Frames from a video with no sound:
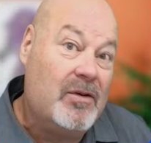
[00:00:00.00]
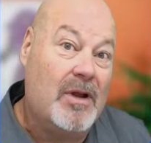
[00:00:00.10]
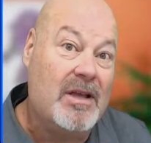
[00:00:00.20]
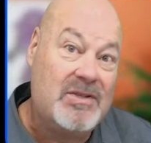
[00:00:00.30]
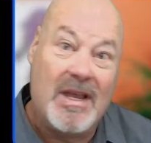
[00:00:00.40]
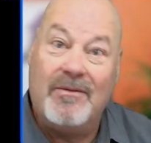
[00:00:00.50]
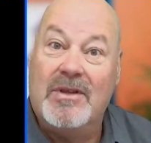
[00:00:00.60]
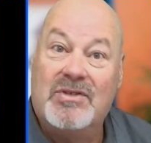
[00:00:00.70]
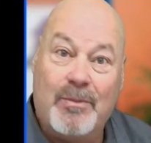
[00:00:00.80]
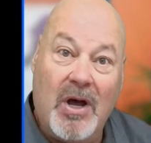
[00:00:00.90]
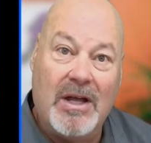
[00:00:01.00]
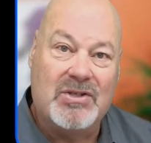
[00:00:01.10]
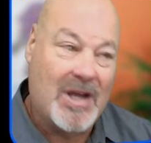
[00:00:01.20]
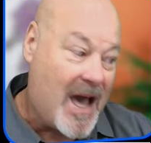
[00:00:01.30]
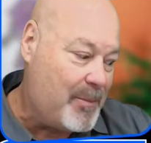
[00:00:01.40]
I saved this
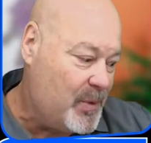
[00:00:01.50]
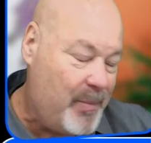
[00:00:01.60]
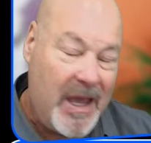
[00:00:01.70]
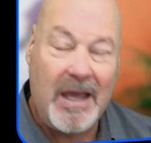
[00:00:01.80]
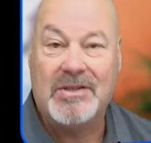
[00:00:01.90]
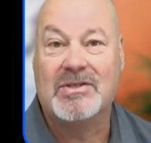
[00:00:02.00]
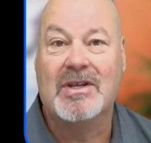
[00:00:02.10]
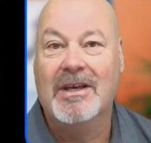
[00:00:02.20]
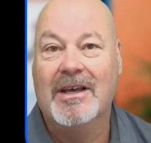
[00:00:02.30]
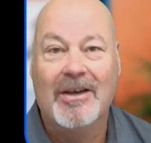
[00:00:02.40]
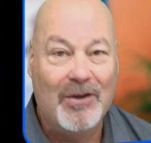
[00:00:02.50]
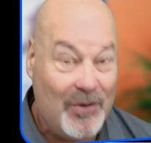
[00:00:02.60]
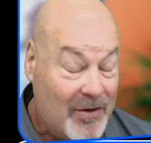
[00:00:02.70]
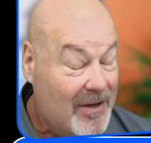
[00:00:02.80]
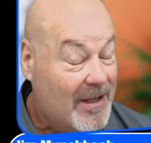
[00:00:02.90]
much, copy paste,
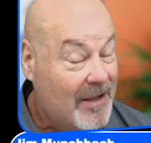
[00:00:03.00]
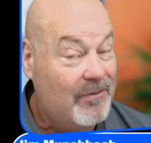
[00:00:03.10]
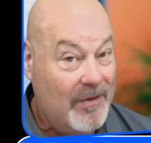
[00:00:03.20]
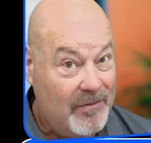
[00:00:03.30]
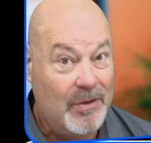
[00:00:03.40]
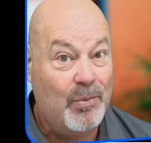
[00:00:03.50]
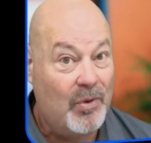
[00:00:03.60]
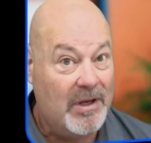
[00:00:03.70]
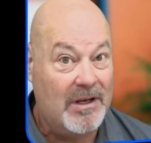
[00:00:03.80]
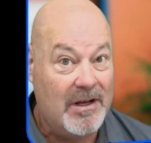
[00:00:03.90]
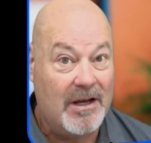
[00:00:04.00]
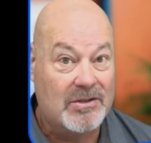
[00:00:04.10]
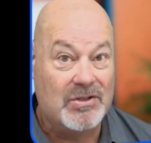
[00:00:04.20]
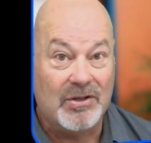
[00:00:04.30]
you're going to get 50-point deduction.